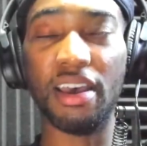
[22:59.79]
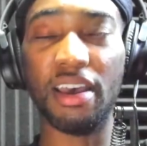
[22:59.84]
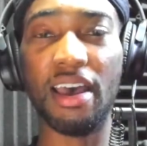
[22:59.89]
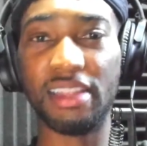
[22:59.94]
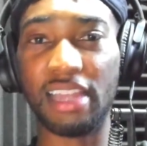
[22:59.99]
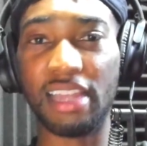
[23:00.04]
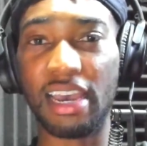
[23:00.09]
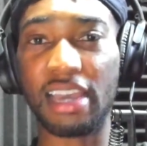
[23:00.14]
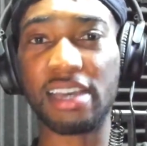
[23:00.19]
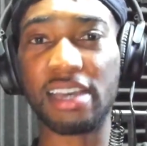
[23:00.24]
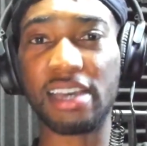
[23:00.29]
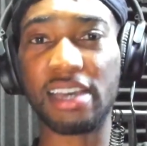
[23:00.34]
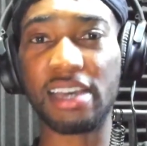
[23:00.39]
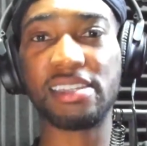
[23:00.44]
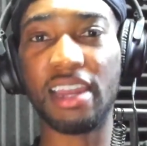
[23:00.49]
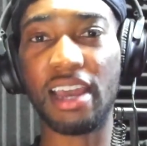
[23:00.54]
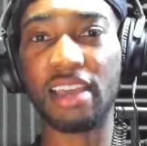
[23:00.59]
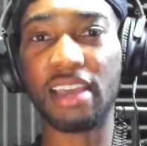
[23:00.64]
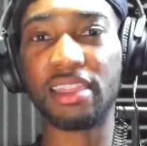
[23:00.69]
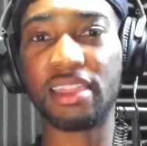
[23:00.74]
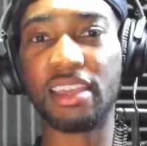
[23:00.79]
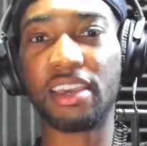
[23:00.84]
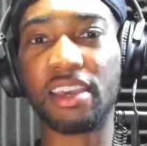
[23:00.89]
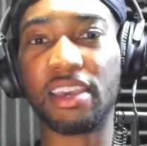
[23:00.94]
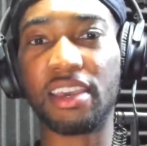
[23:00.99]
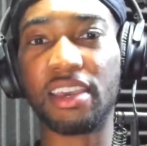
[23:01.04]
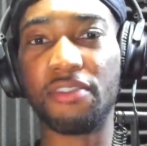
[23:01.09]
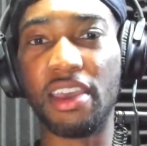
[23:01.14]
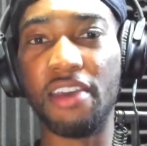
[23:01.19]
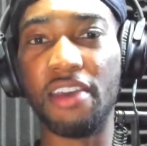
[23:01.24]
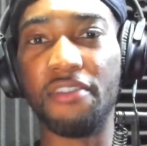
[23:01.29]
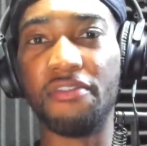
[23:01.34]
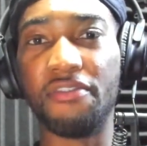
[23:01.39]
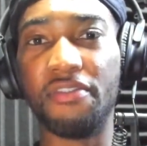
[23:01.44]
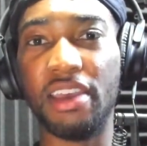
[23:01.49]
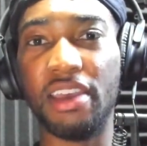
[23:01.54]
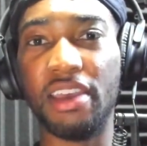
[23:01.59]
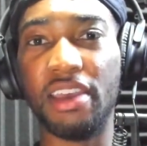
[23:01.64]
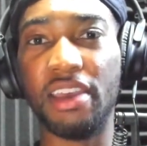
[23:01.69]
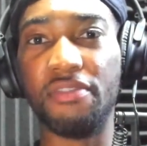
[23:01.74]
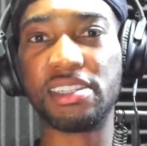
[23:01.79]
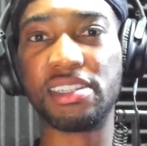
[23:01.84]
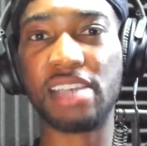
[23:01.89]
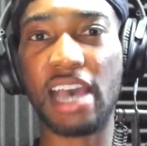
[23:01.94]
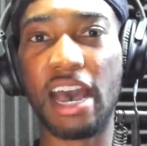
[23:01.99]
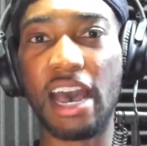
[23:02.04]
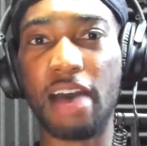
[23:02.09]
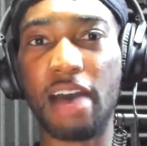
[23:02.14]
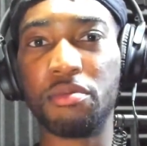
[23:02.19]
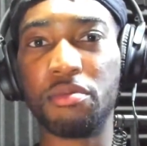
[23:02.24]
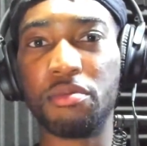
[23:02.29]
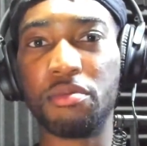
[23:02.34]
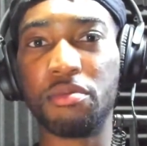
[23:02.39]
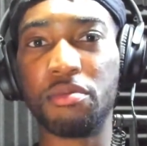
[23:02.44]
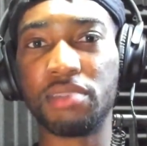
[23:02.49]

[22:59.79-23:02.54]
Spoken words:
Like I said, I think if this albums